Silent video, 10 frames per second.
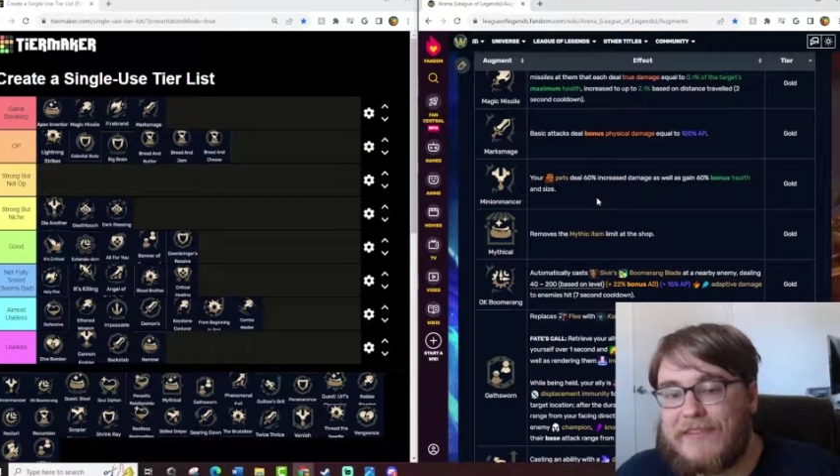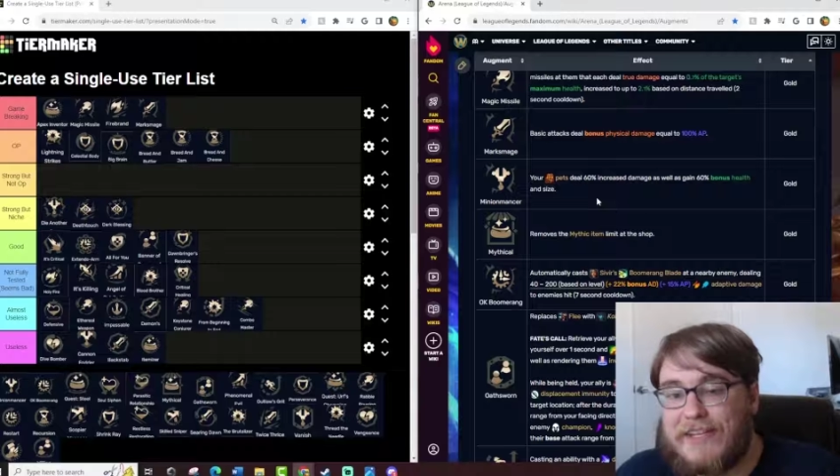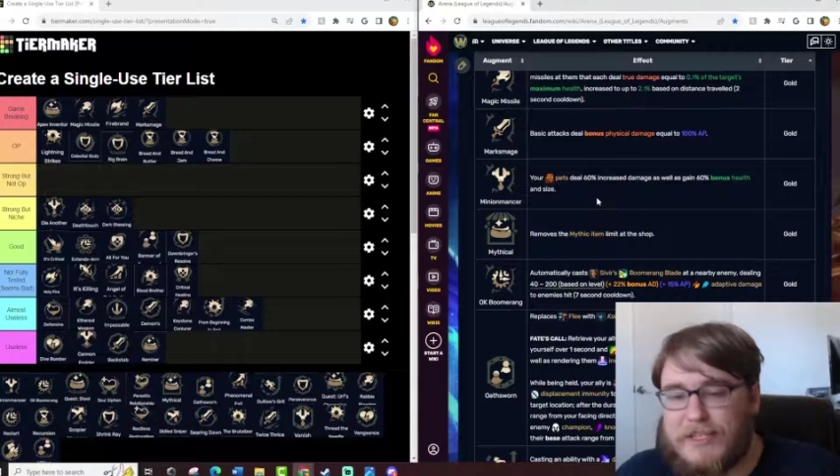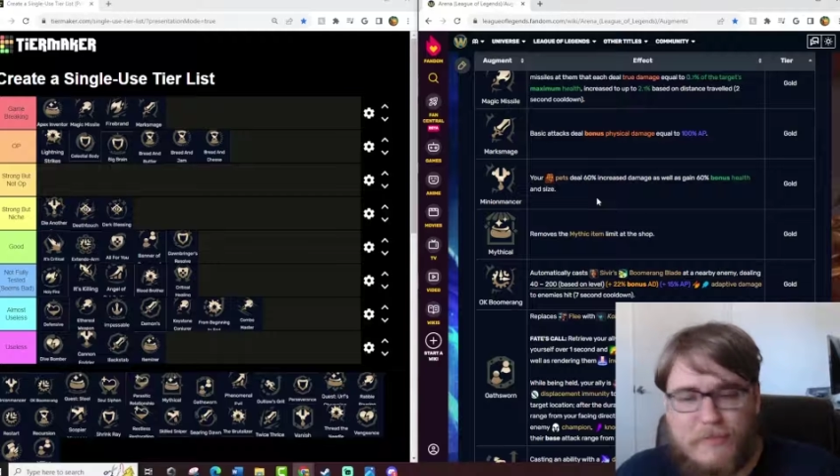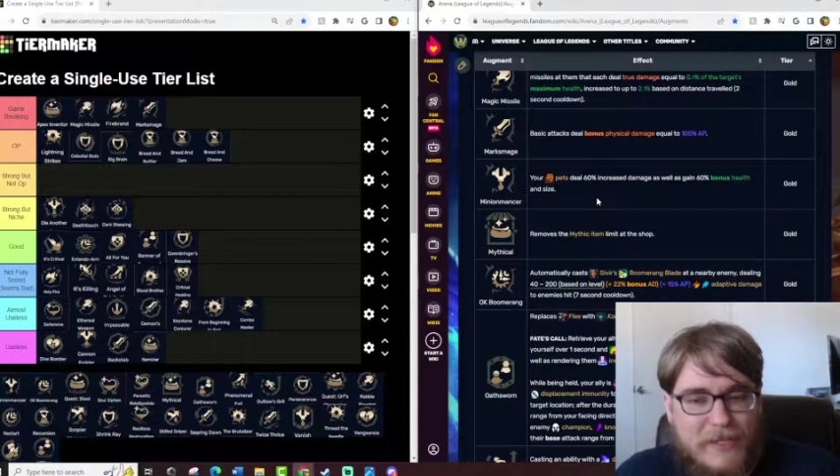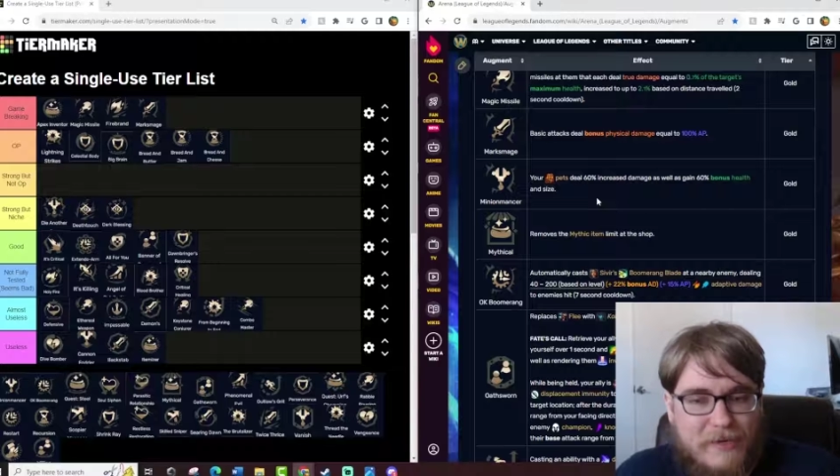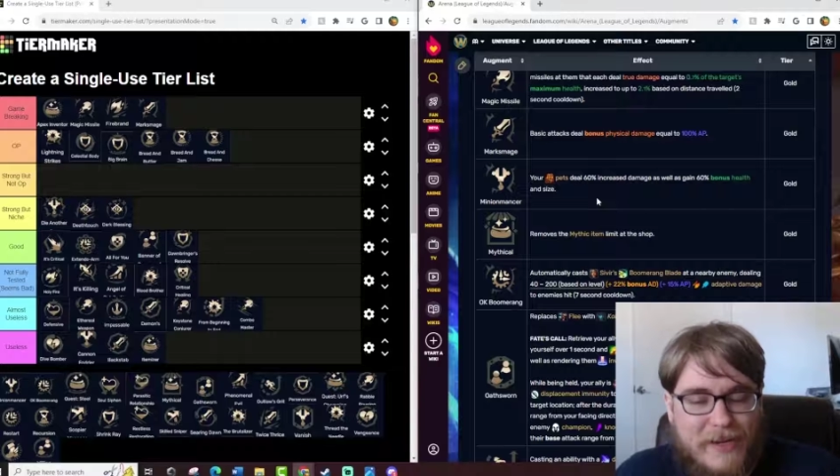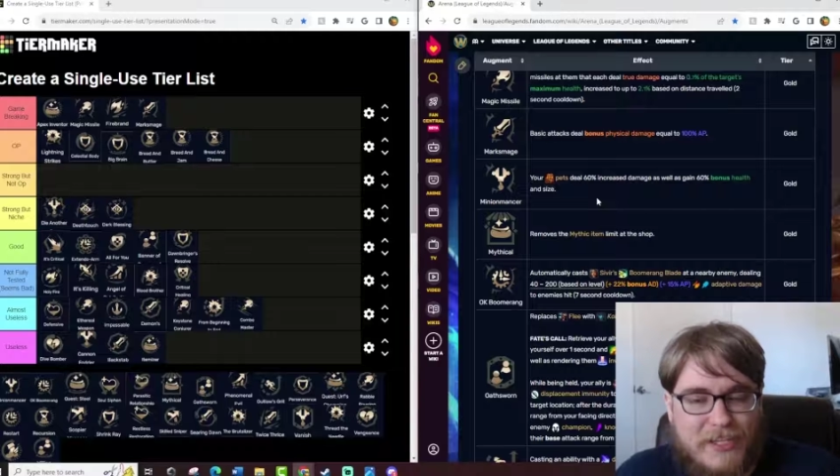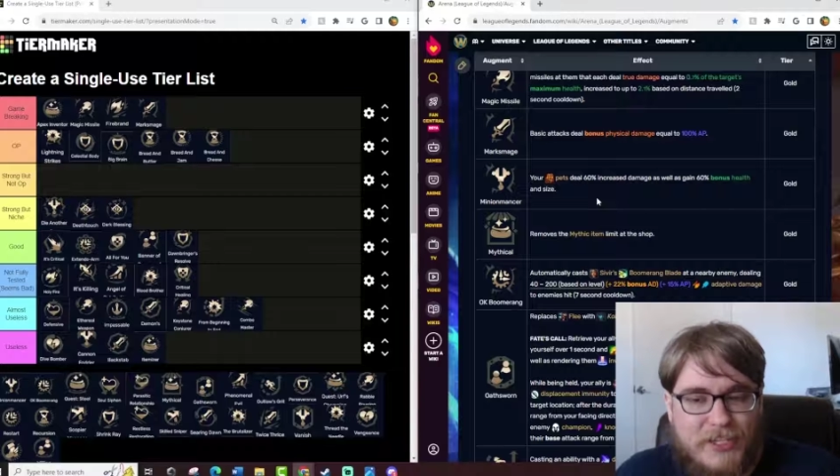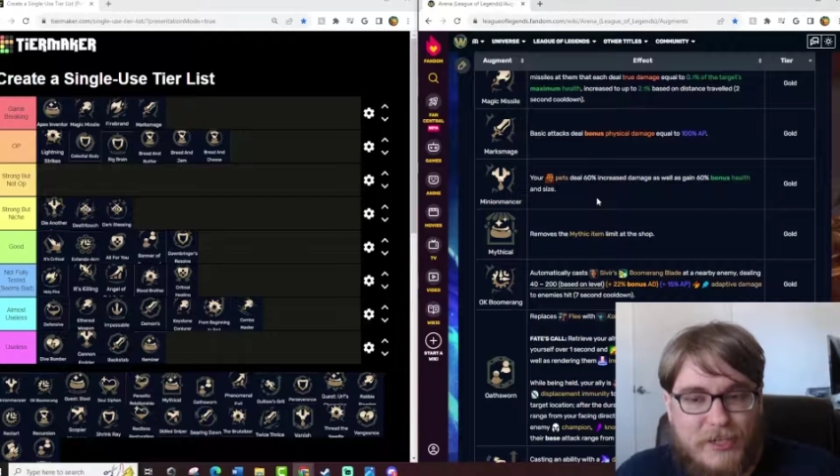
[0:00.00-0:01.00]
is
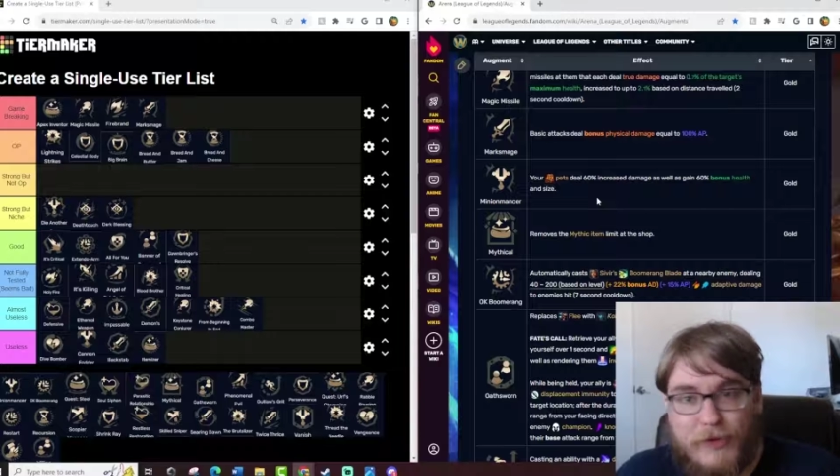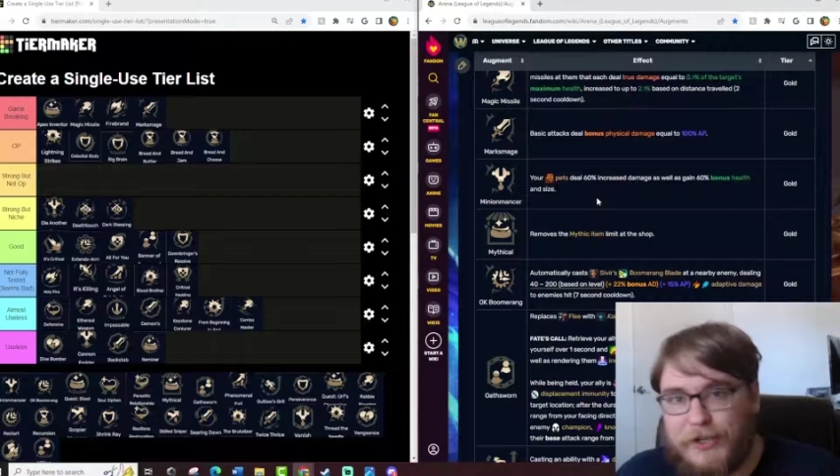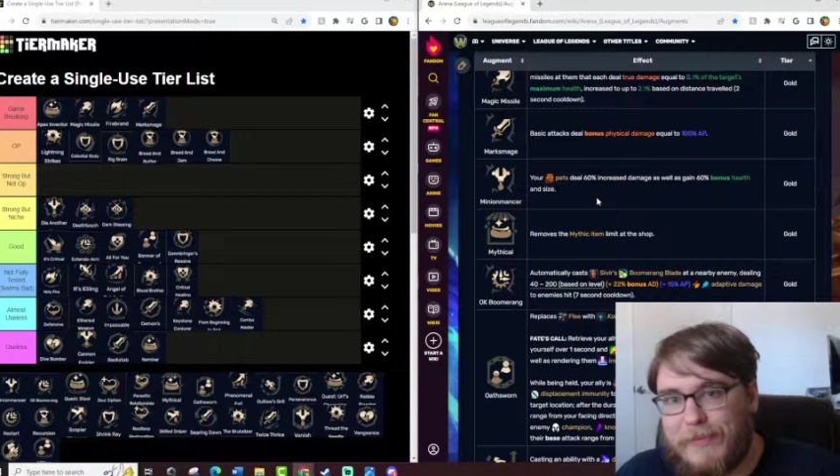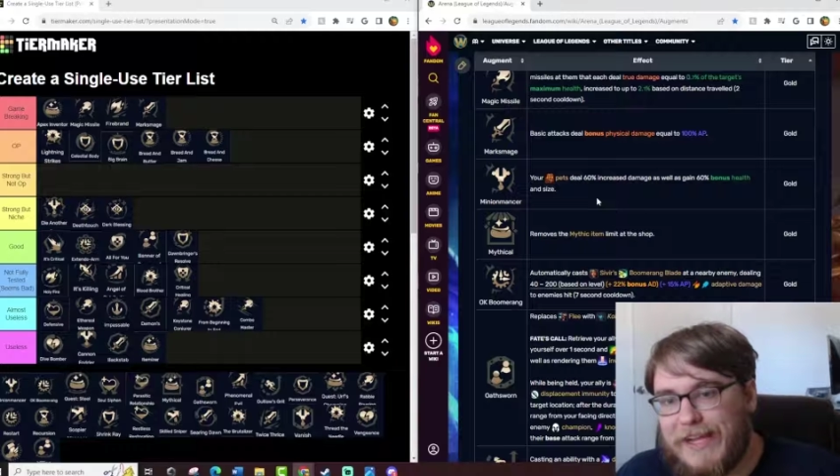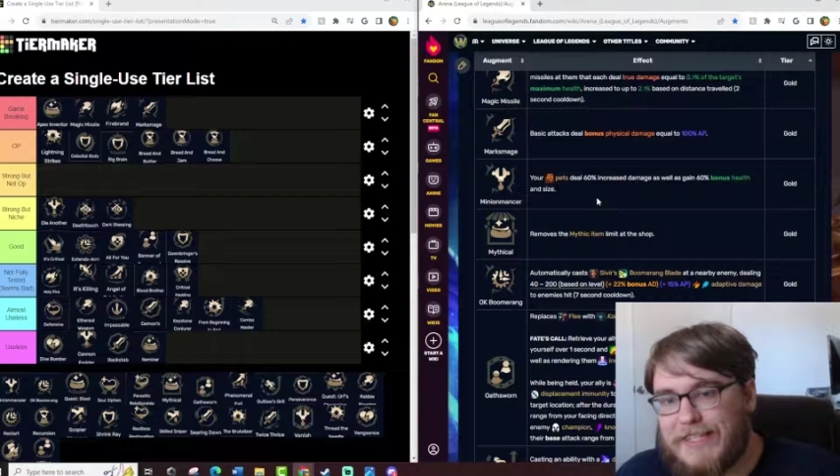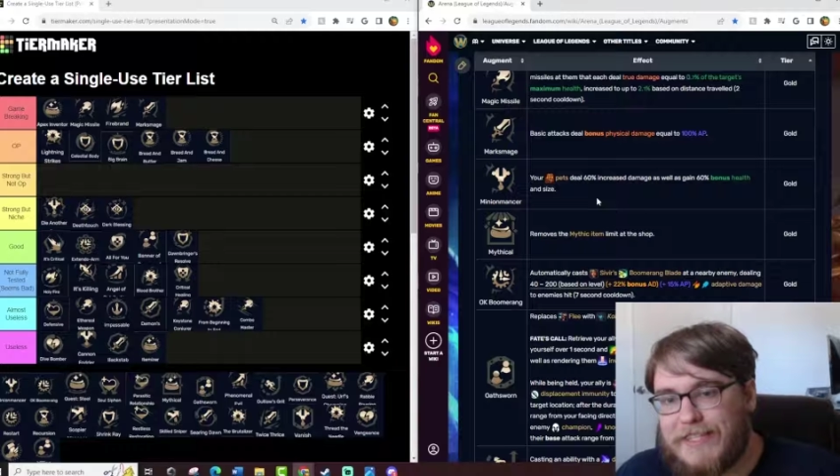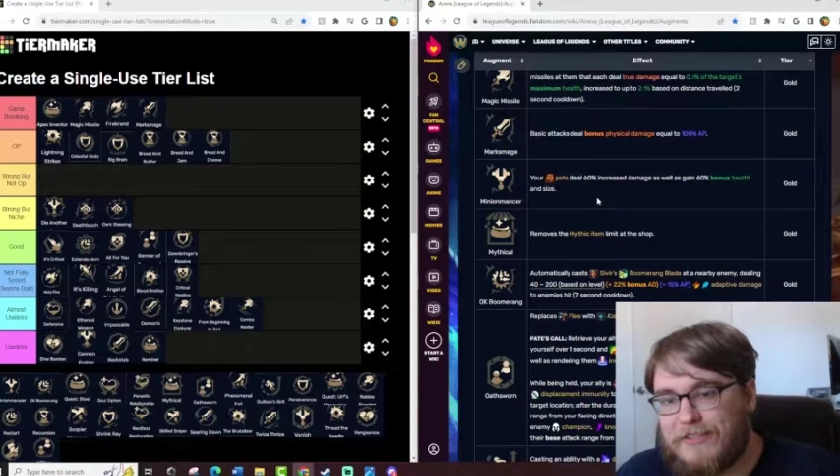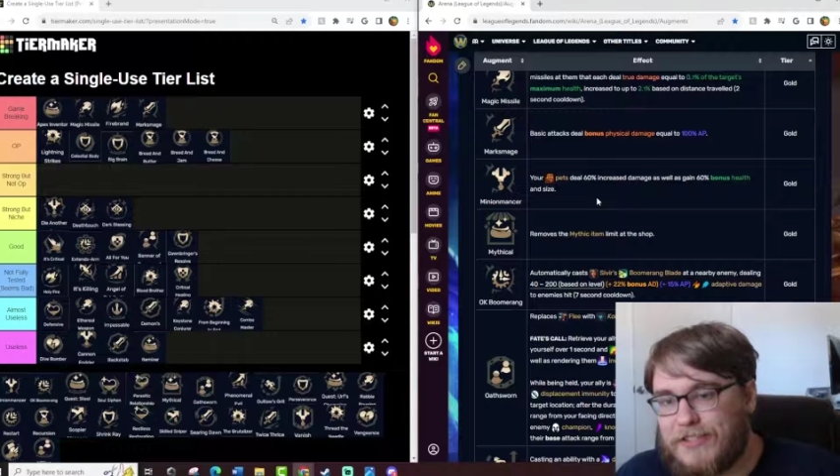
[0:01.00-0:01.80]
Minionmancer, where your pets deal